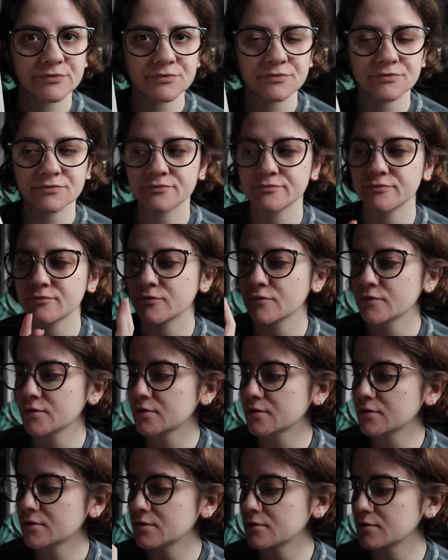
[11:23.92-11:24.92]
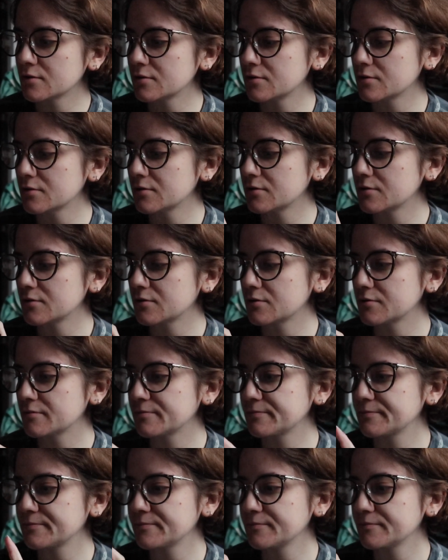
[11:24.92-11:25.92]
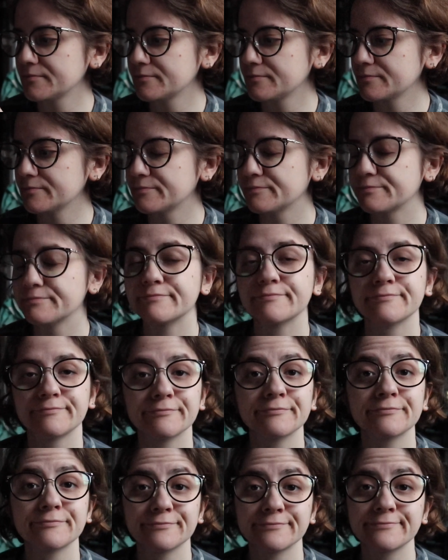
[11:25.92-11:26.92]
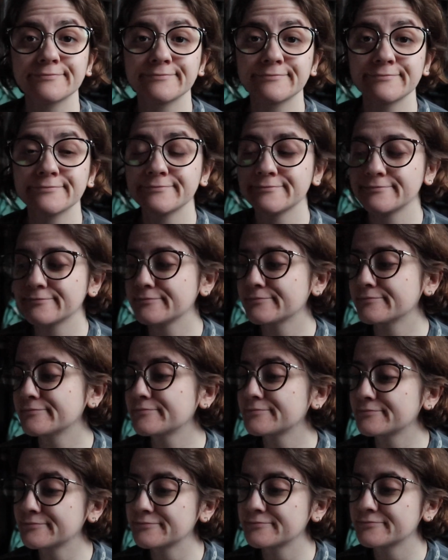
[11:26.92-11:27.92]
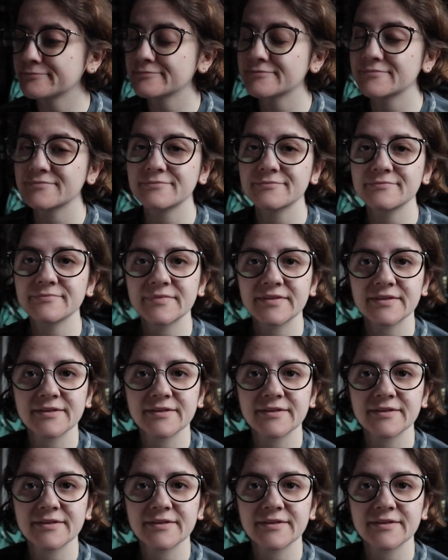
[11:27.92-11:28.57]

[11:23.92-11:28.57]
Nothing is said.